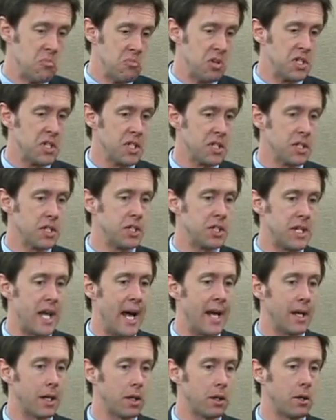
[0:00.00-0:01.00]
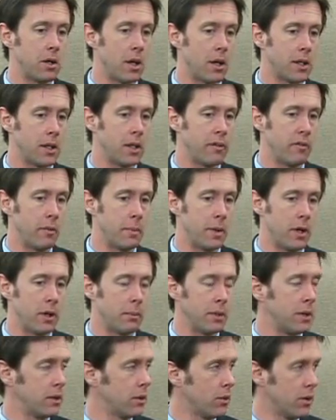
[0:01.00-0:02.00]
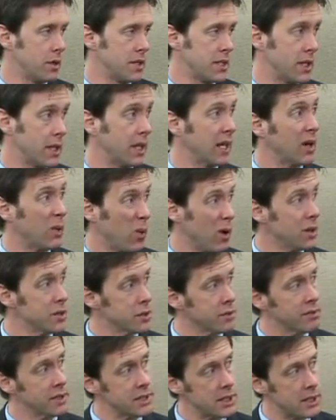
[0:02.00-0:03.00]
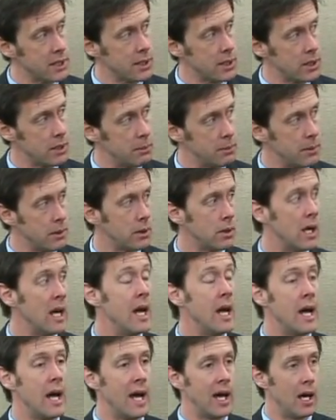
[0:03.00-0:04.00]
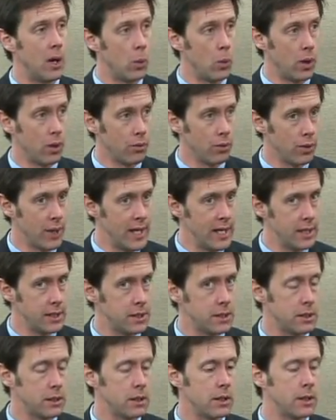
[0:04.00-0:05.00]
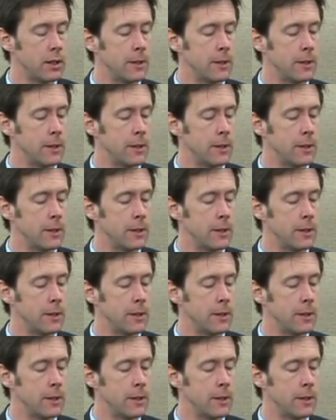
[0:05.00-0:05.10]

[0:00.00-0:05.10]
is this a static cognitive impairment, or is it going to get worse over time, and at what rate?